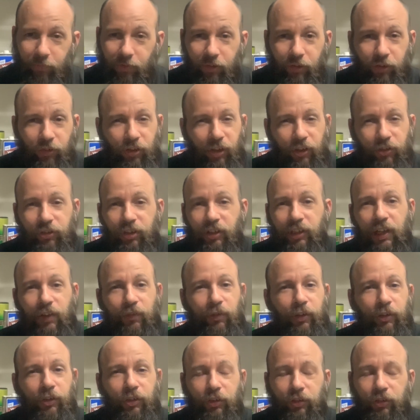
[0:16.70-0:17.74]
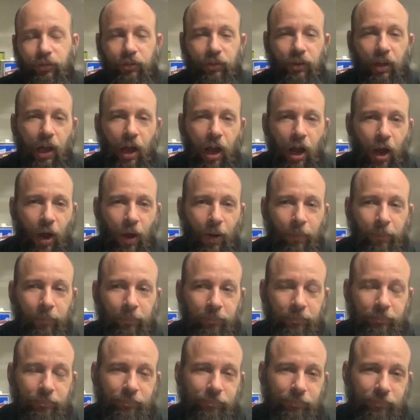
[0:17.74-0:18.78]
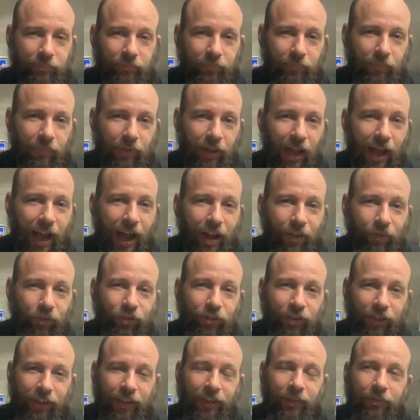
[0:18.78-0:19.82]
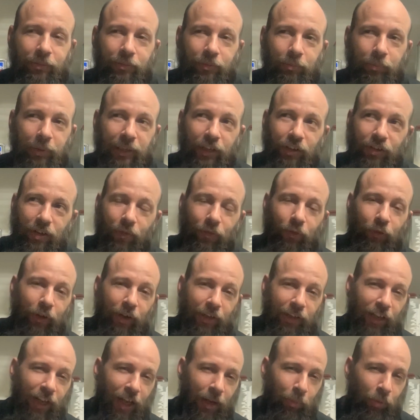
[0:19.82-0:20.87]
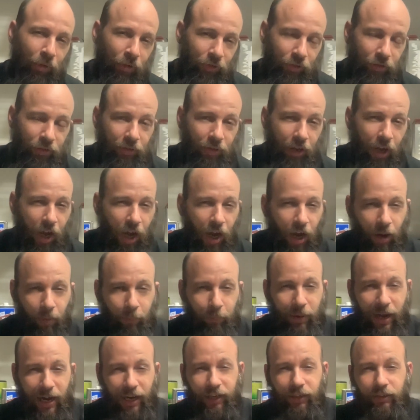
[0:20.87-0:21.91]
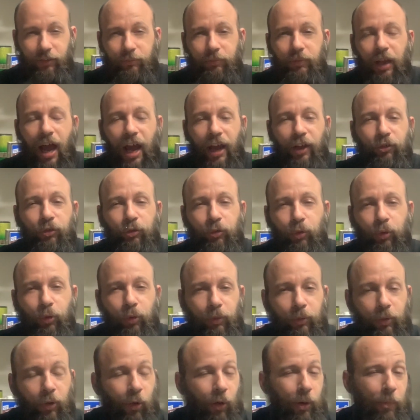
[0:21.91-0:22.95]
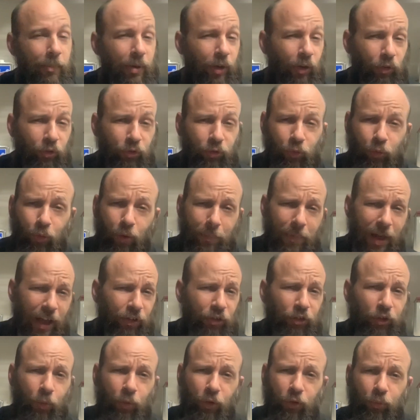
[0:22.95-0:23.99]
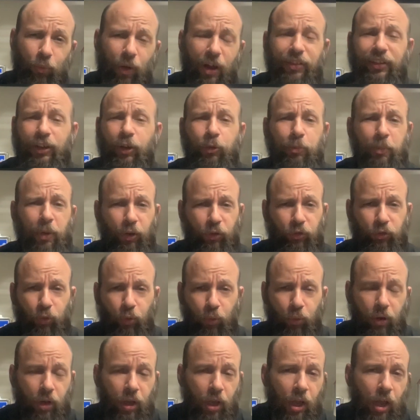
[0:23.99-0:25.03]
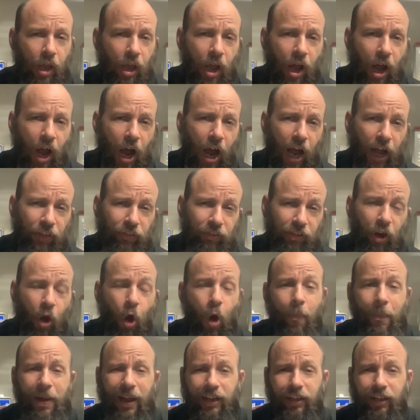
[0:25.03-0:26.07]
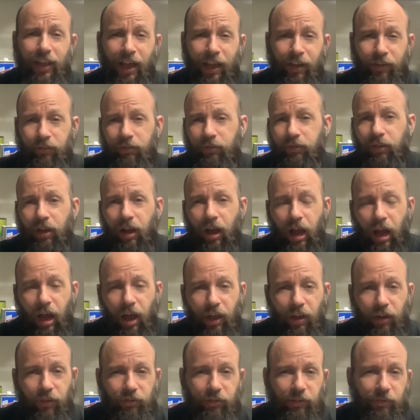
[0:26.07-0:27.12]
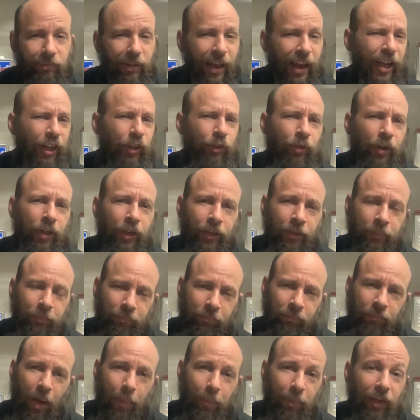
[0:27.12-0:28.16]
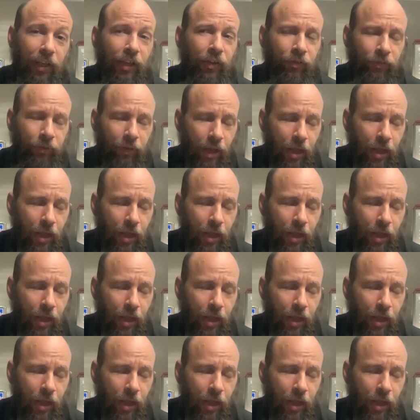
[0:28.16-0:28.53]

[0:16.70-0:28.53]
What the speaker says: just the differences. I've seen it because I've read labels back in high school or middle school. I'm not sure which one. I think it was middle school. I took a home ec class as an 8th grader, I believe.